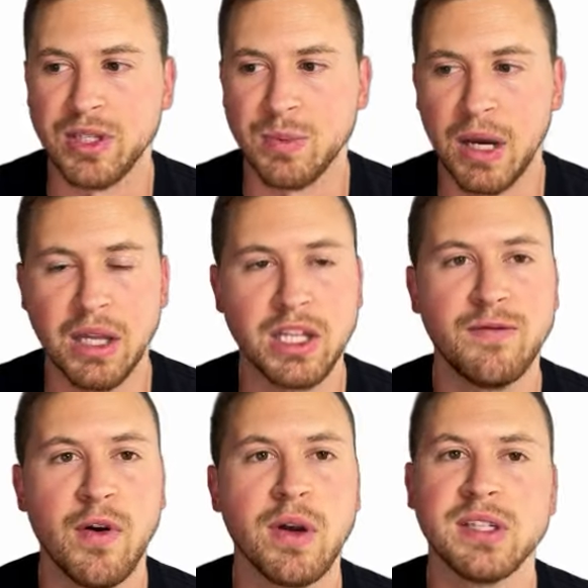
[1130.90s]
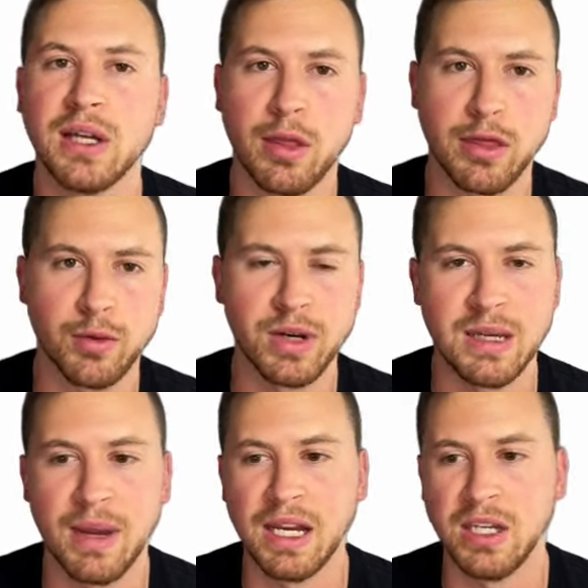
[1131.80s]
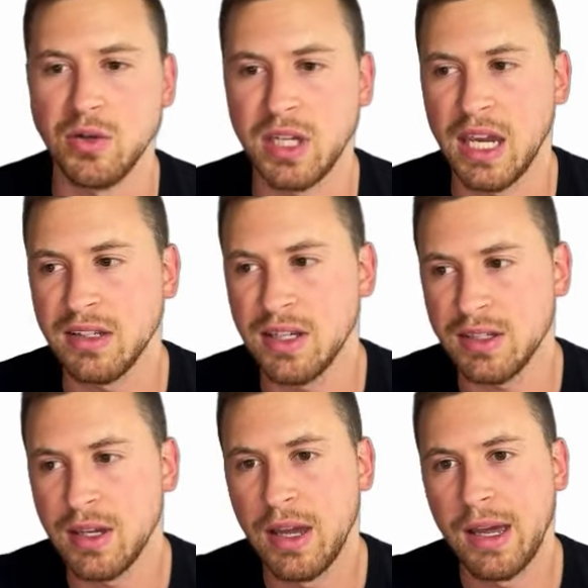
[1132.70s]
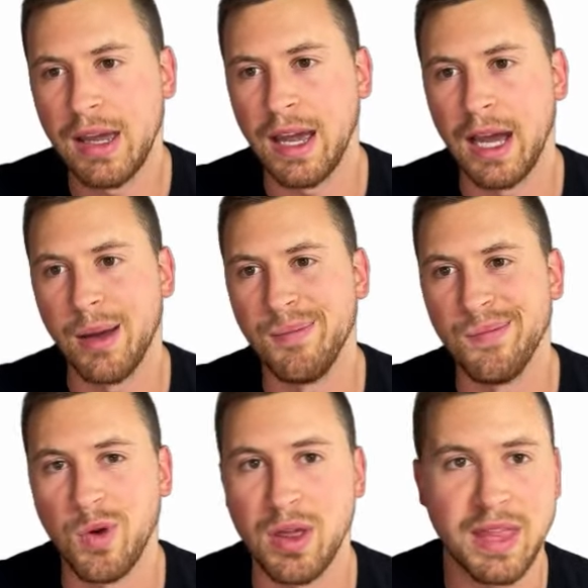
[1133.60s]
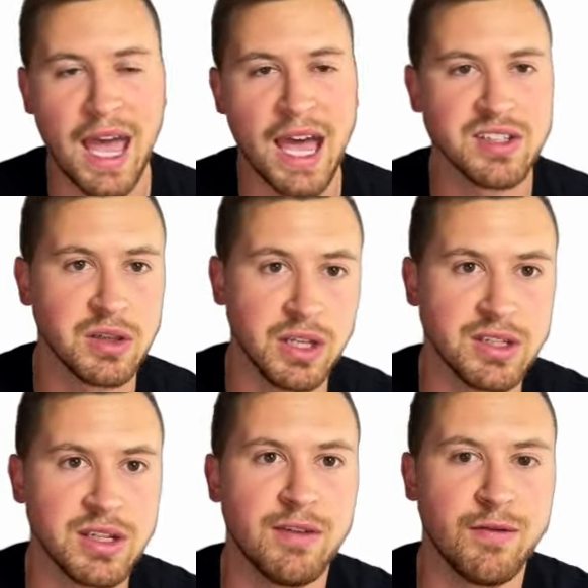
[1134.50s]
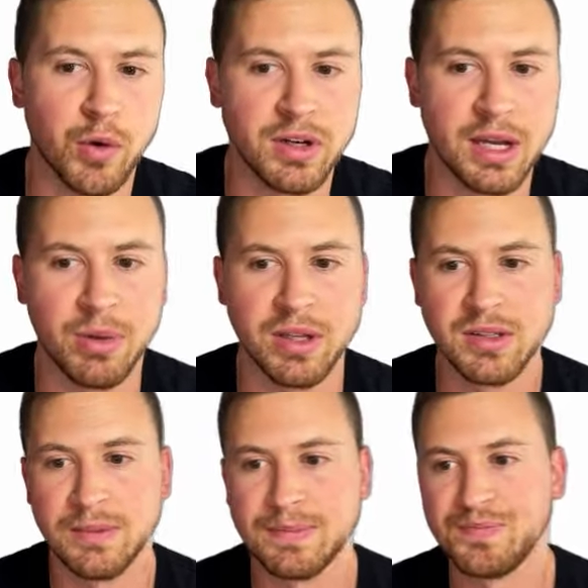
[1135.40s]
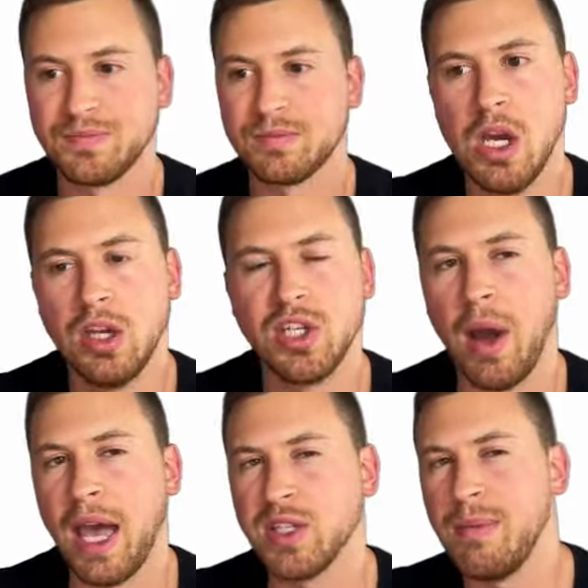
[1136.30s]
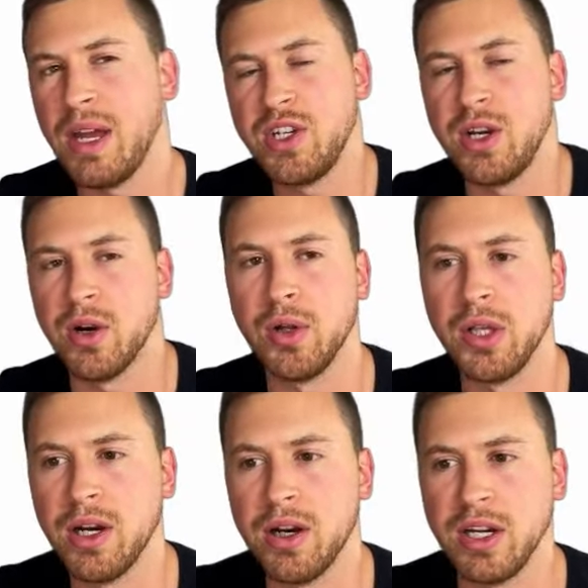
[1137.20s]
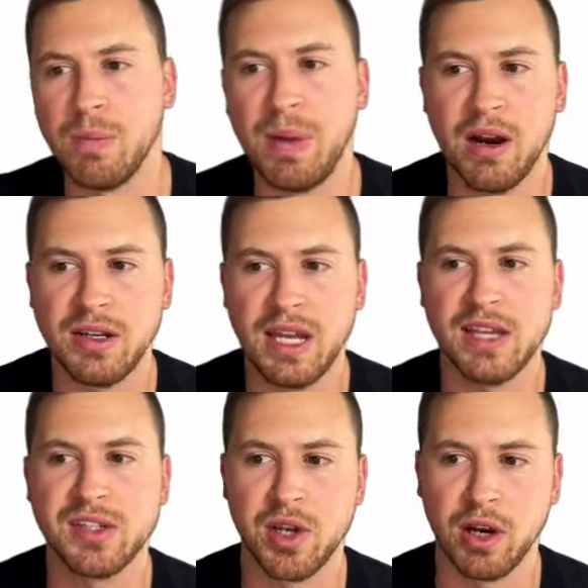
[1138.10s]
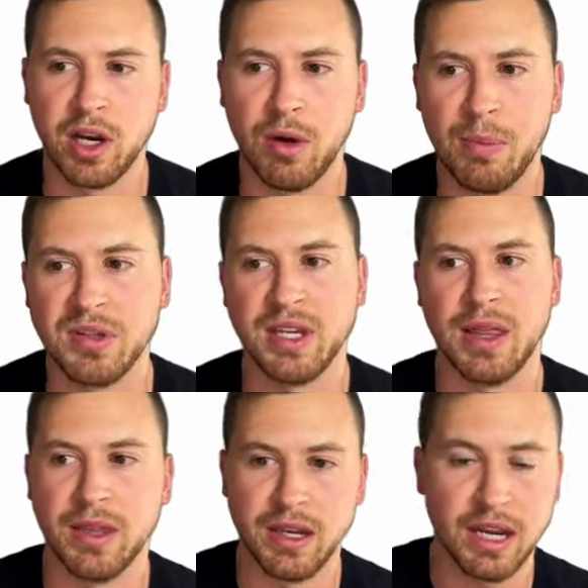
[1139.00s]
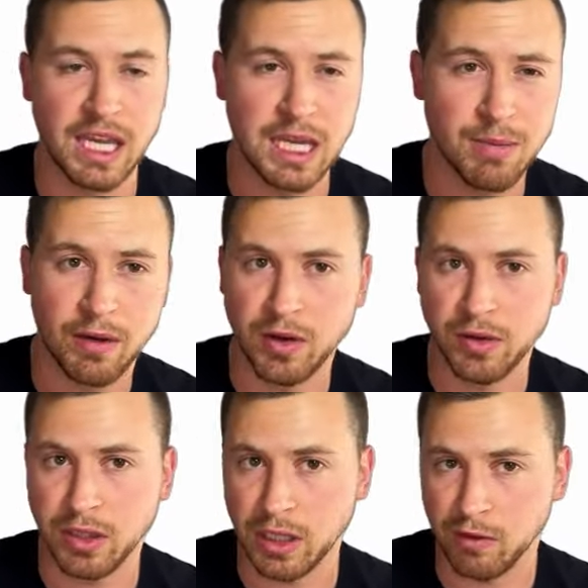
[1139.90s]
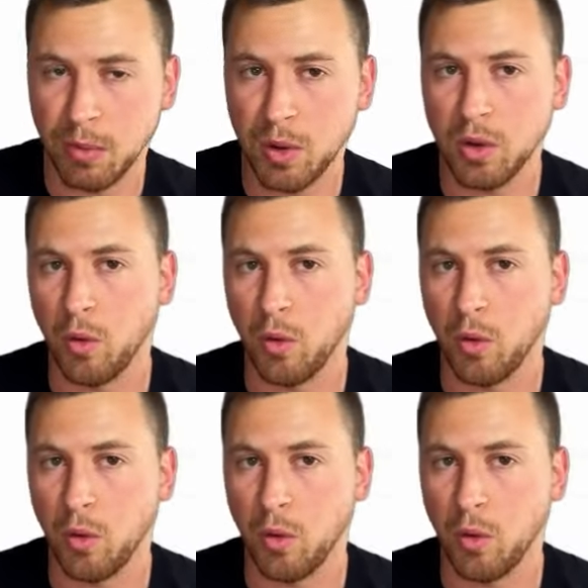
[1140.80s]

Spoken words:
but let's focus on the three main use cases with task, list, and folder templates. So as I mentioned earlier, your parent tasks are going to represent the name of your deliverable or